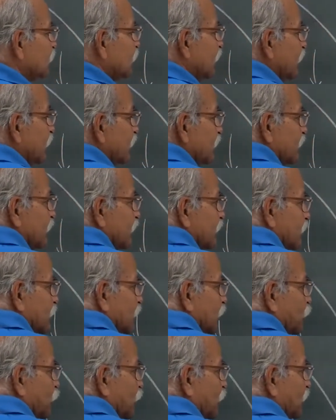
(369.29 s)
is
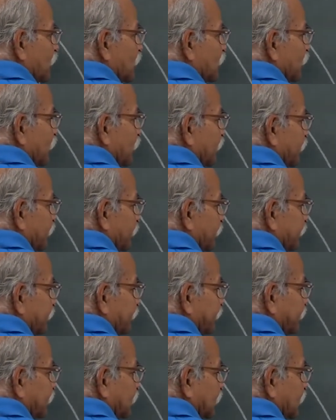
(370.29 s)
somewhat
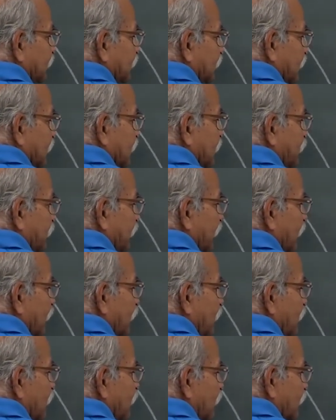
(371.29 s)
typical.